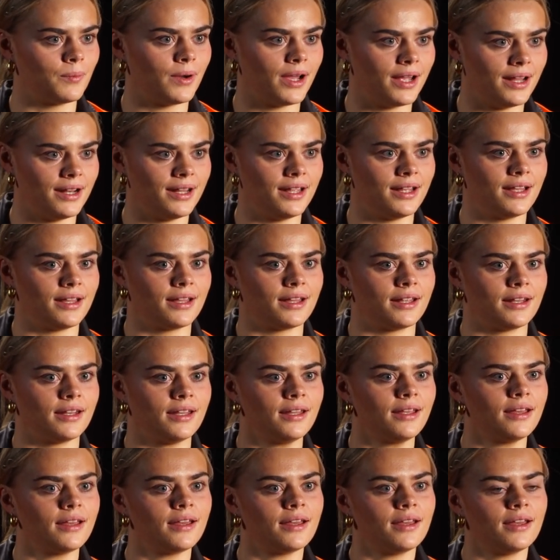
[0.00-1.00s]
waiting
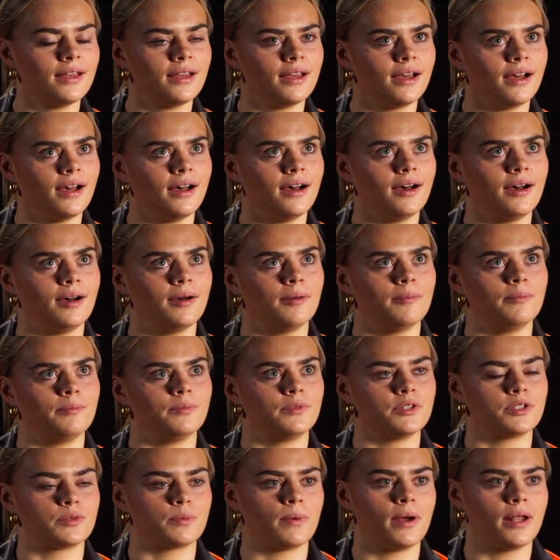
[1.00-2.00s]
and
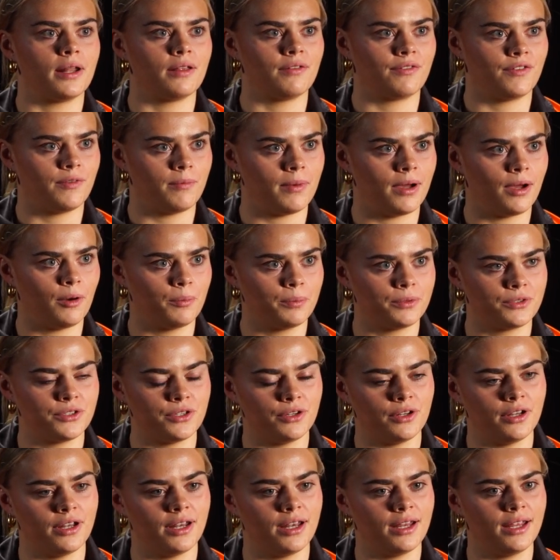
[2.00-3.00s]
just waiting for my
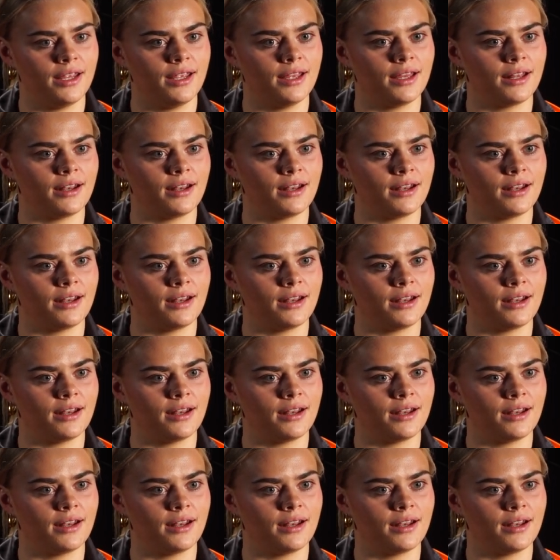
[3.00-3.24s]
opportunity,